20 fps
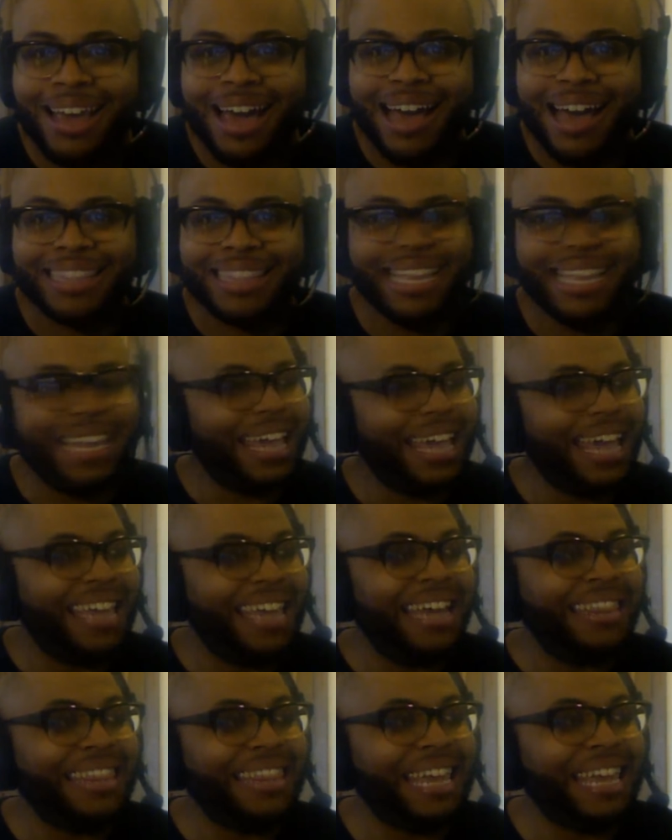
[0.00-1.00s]
I
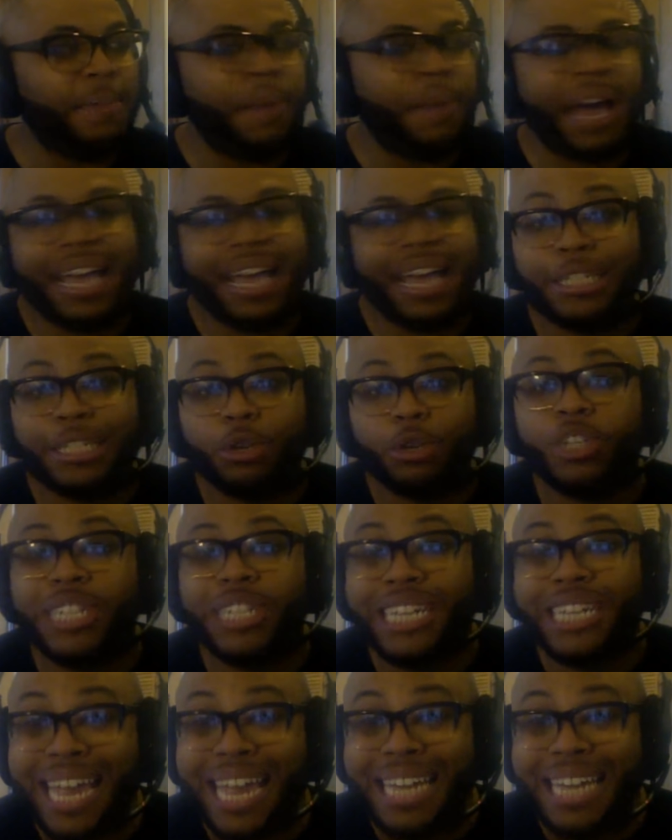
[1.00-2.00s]
think by
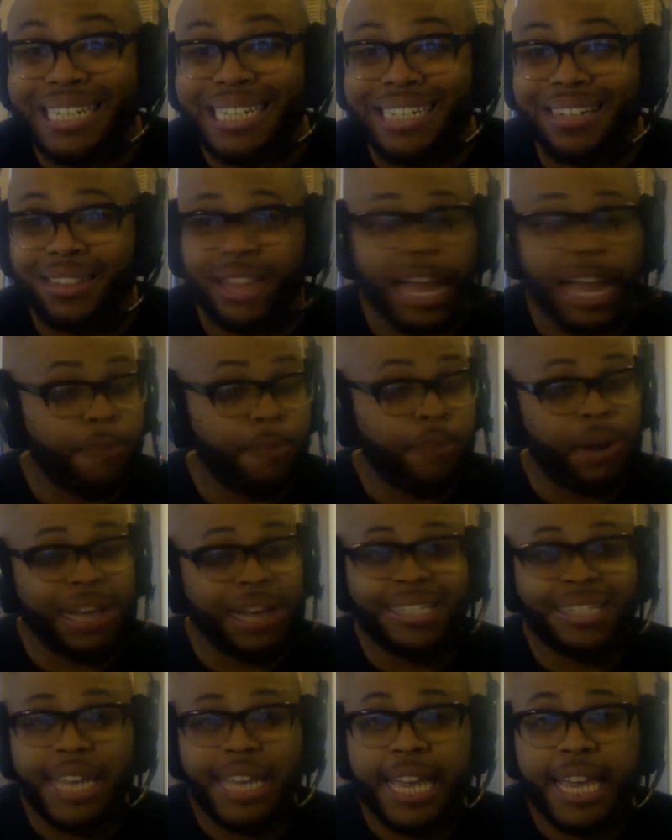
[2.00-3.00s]
association, like
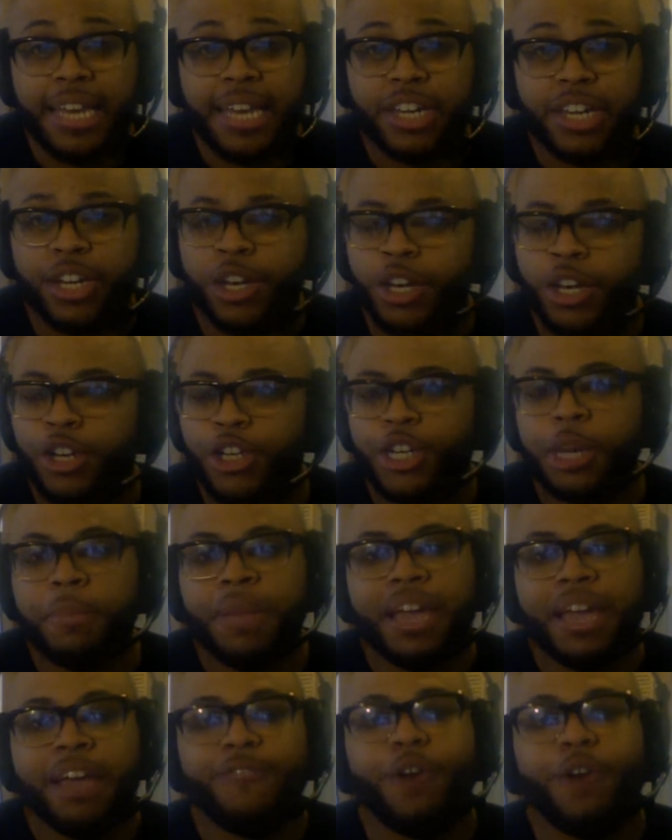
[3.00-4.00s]
Brett said, she
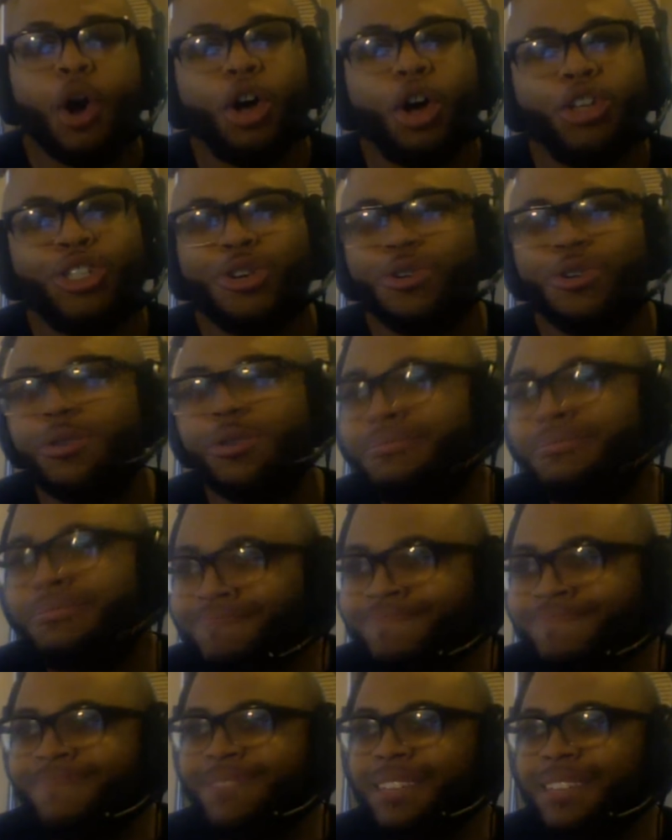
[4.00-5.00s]
may have also
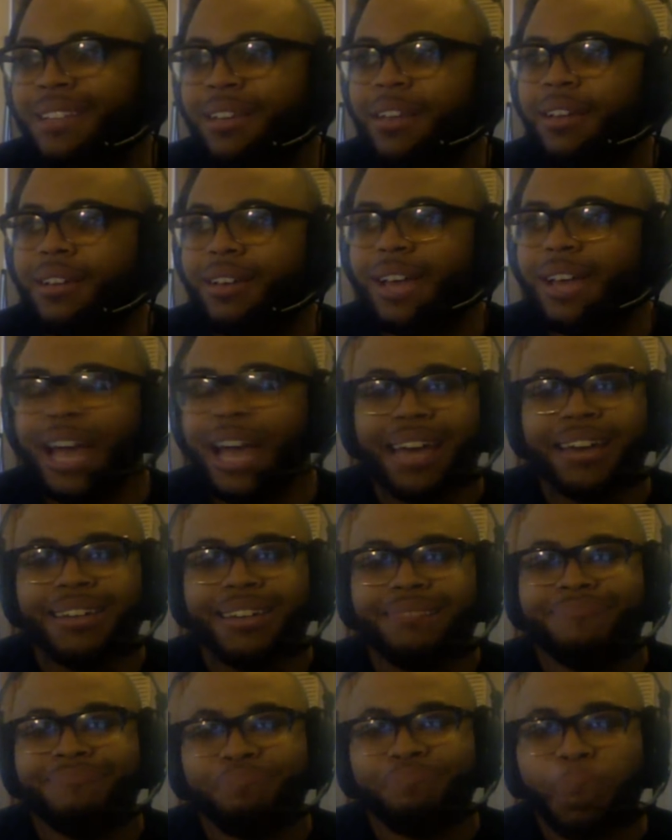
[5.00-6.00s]
kind
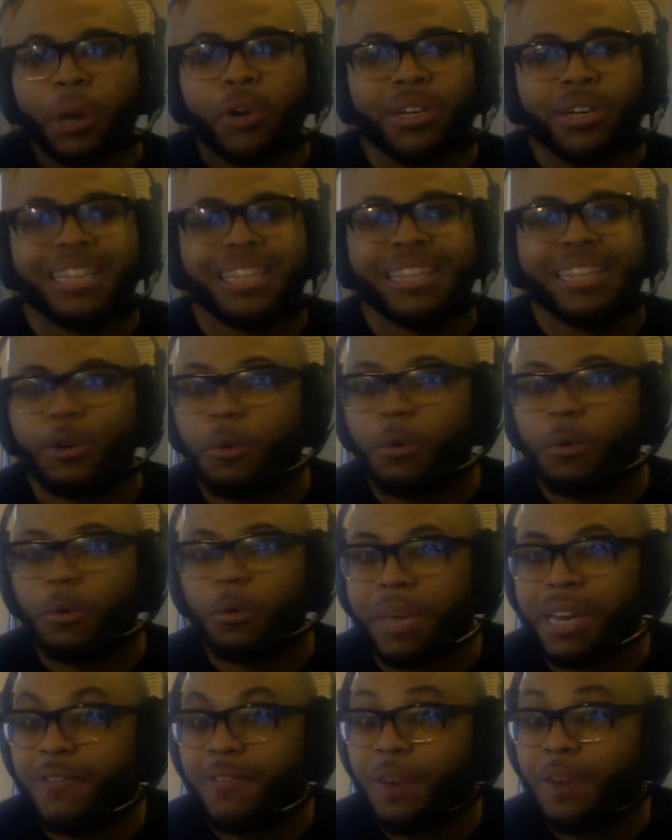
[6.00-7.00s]
of burnt a little
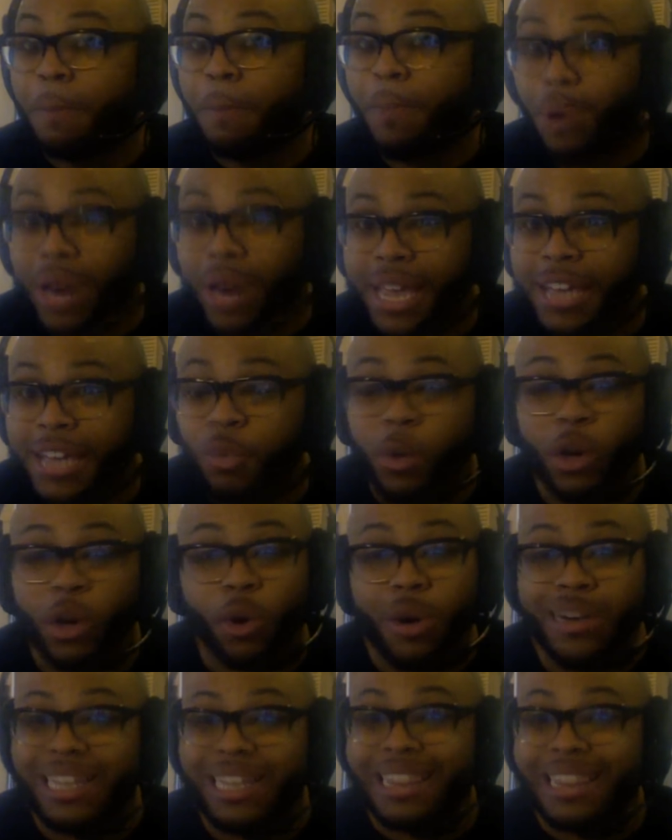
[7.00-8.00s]
bit of a bridge with her
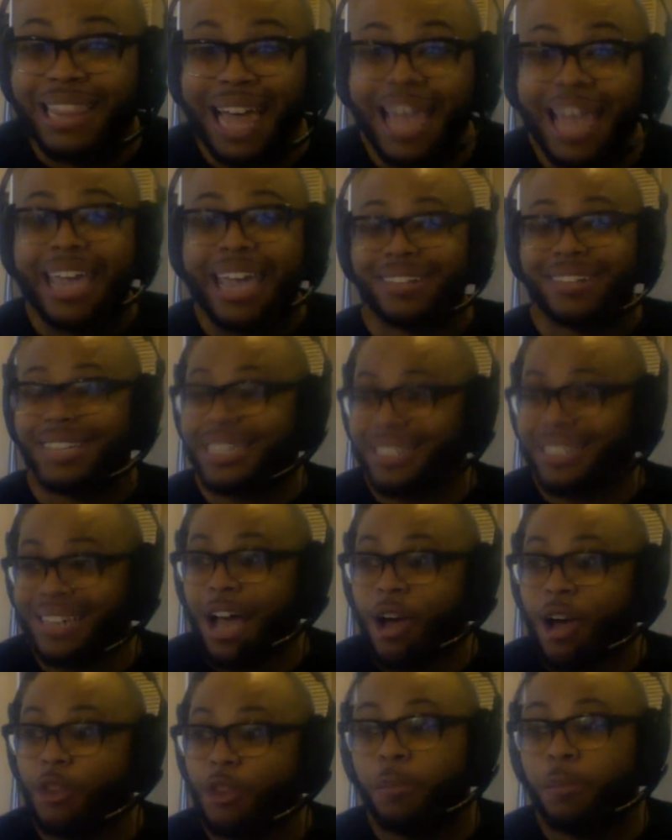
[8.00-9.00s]
own alliance, because
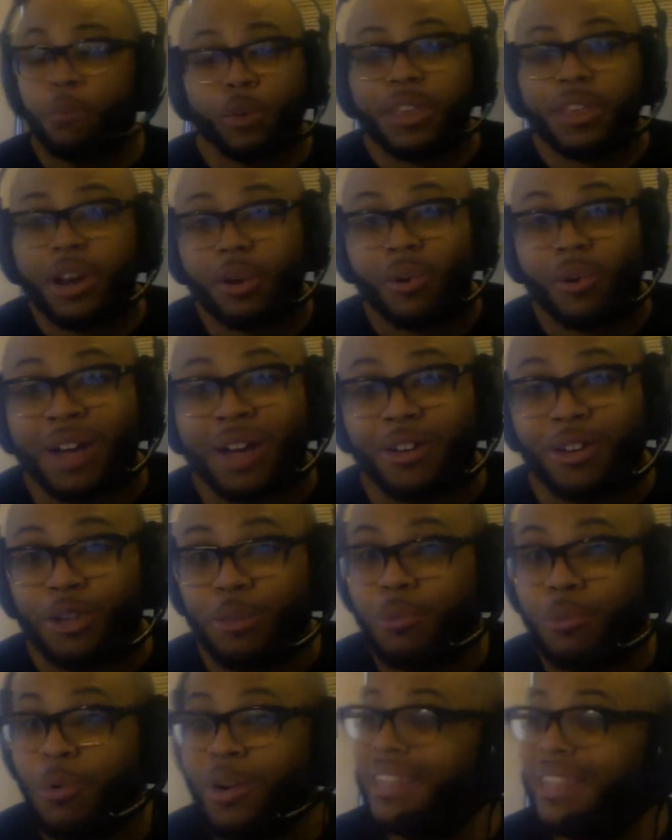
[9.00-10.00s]
now the more they're around her, the
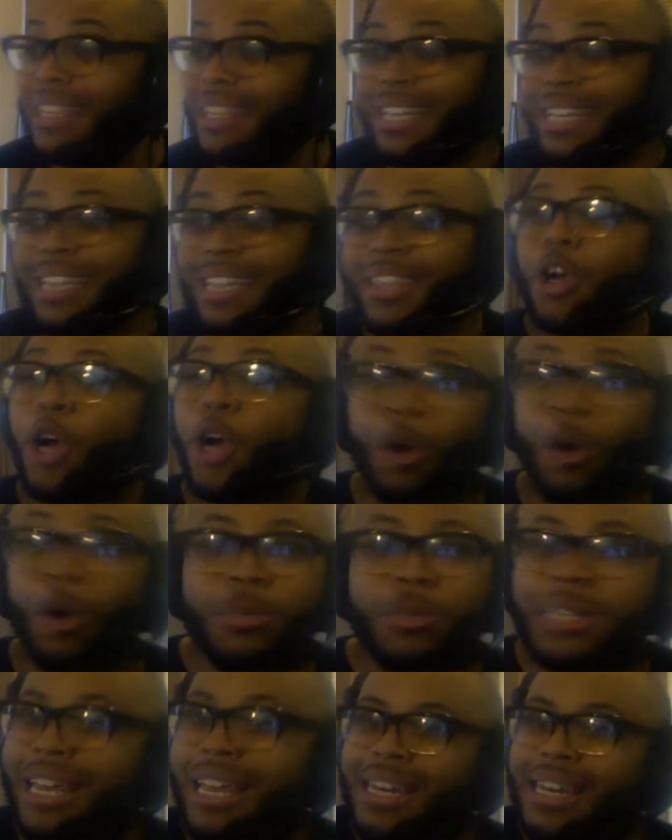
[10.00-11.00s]
more it looks like they're
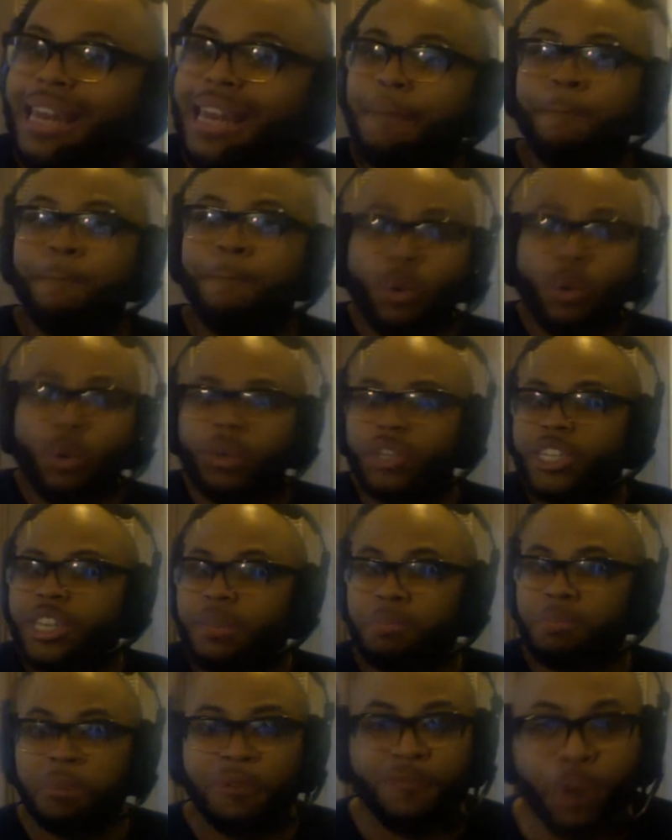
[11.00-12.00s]
co-signing that
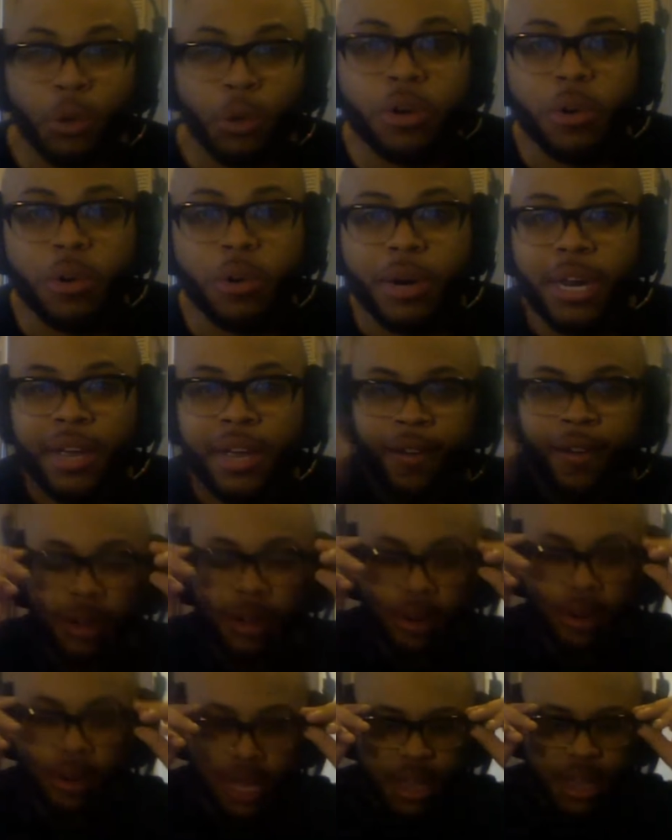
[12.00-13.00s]
bullshit buffoonery.
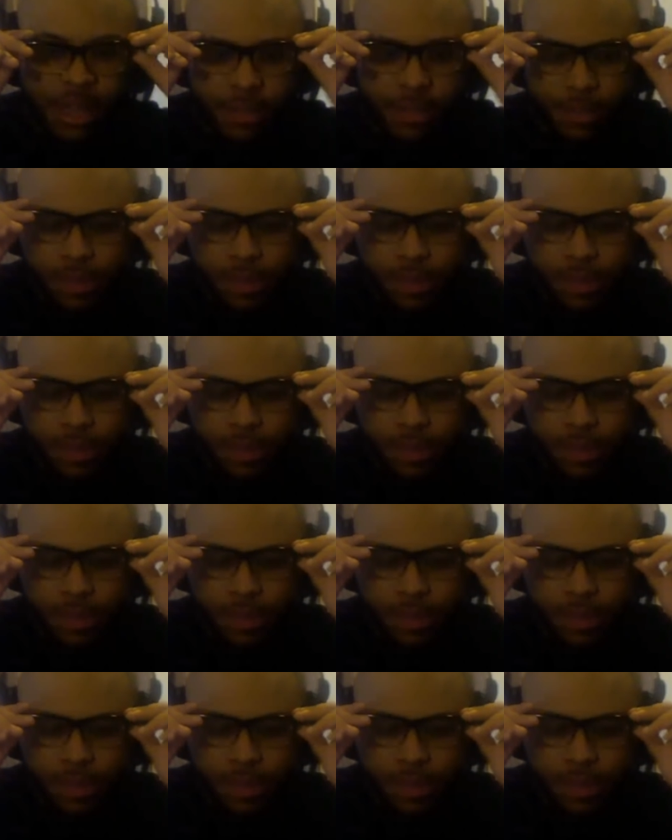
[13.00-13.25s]
Okay.